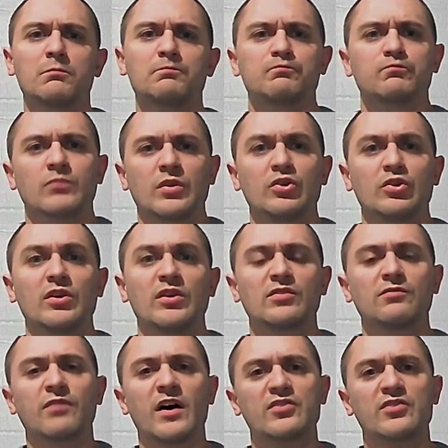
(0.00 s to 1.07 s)
You get some
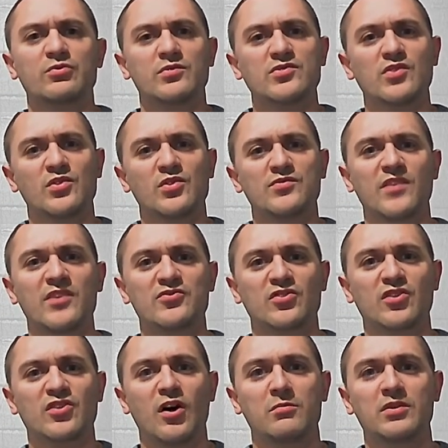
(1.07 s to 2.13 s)
faster results, faster
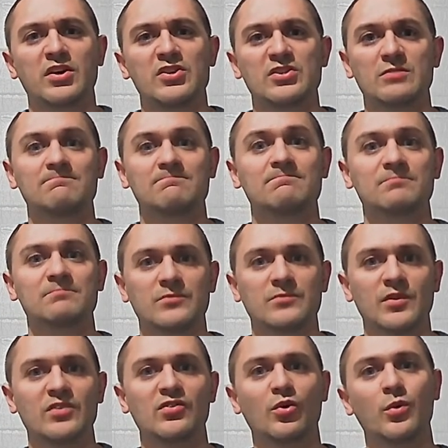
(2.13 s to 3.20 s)
carbonation, leads to
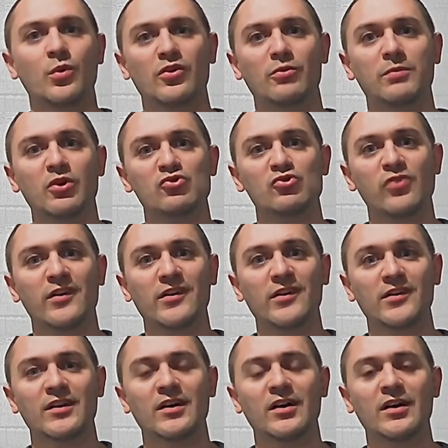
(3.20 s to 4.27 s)
quicker beer drinking.
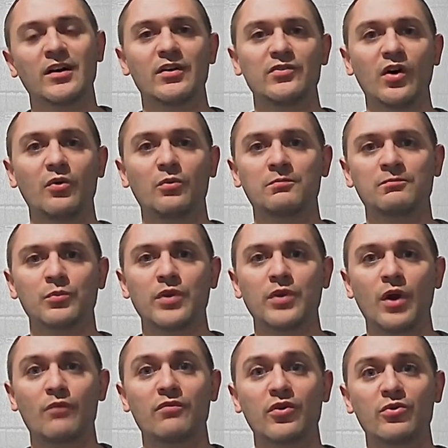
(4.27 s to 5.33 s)
So, without
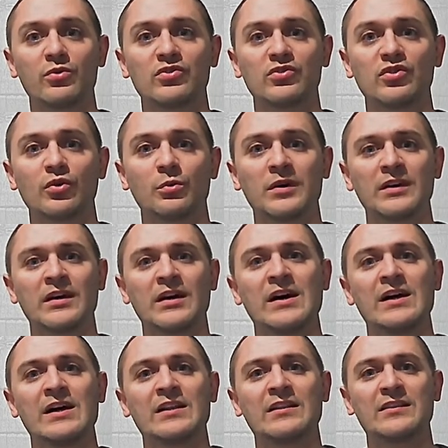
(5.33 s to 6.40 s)
further ado,
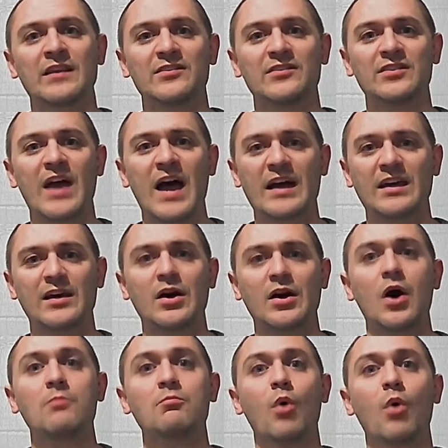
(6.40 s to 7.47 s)
less yakking,
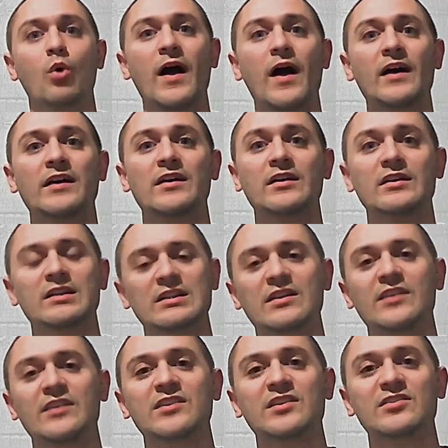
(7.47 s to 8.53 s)
more racking. Let's get
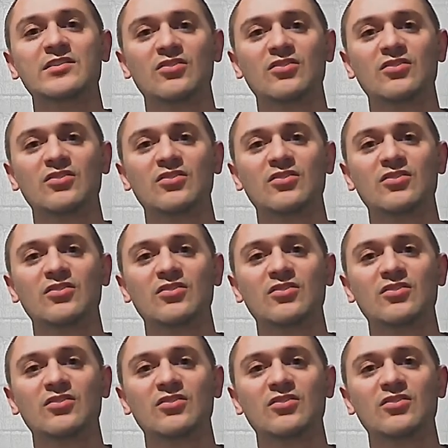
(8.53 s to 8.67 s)
started.